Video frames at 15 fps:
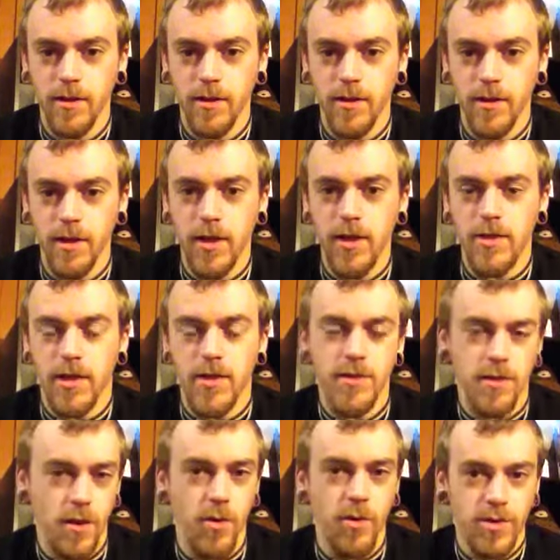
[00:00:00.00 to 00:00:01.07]
he
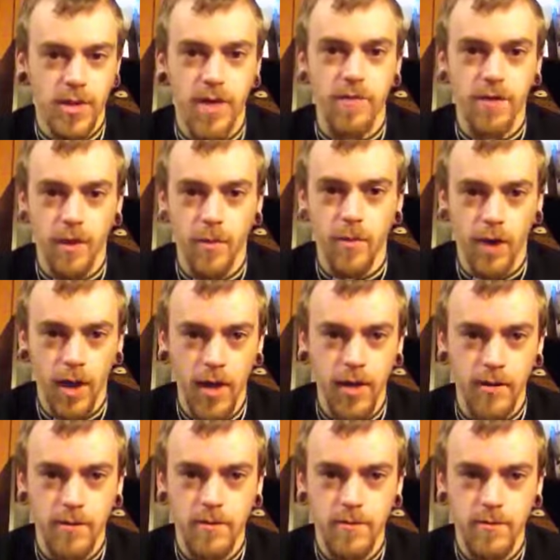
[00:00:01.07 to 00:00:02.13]
doesn't always have the upper
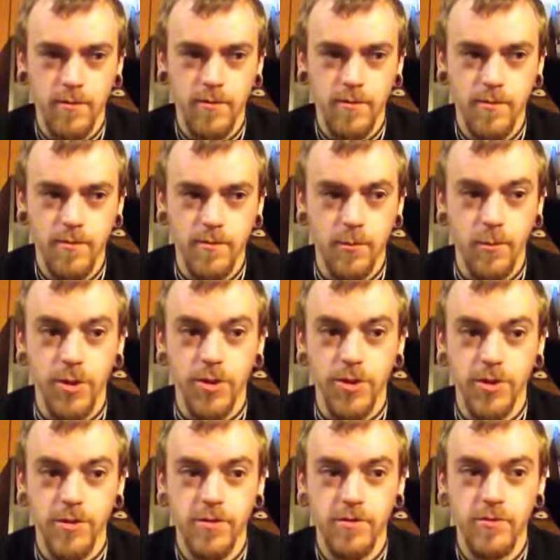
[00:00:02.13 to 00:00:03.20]
hand,
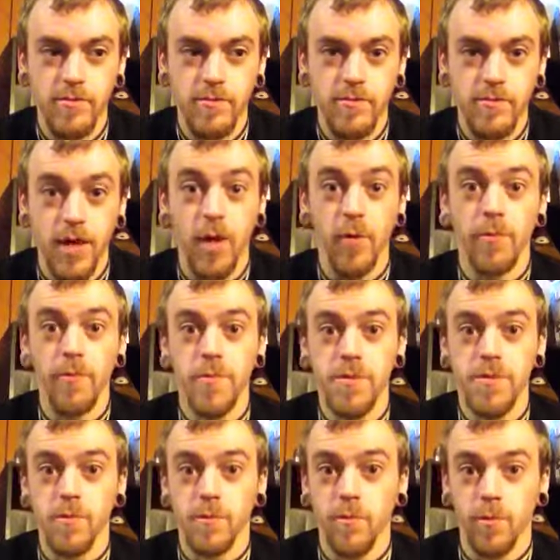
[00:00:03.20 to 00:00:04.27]
which
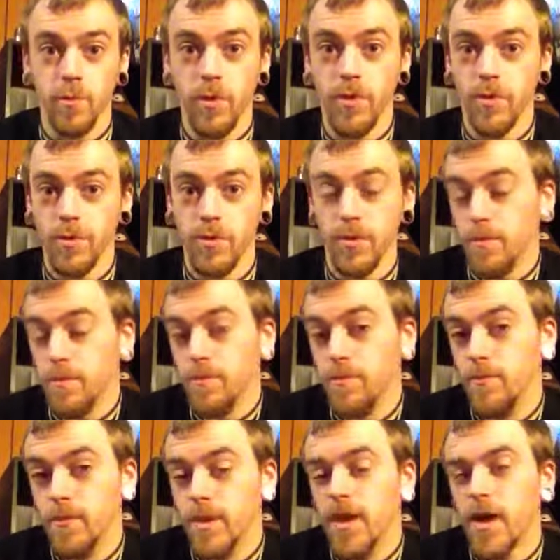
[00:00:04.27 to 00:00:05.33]
helps with the,
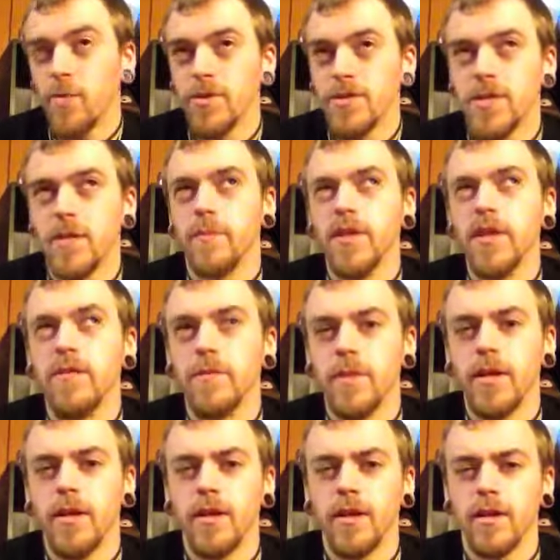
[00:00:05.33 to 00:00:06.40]
I wouldn't say
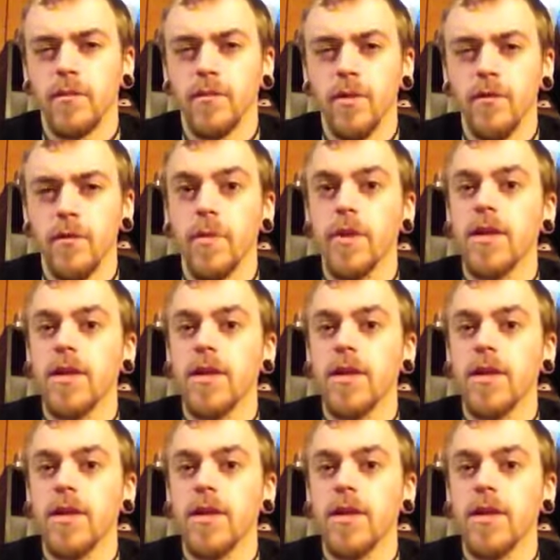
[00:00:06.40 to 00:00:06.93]
believability of the movie, but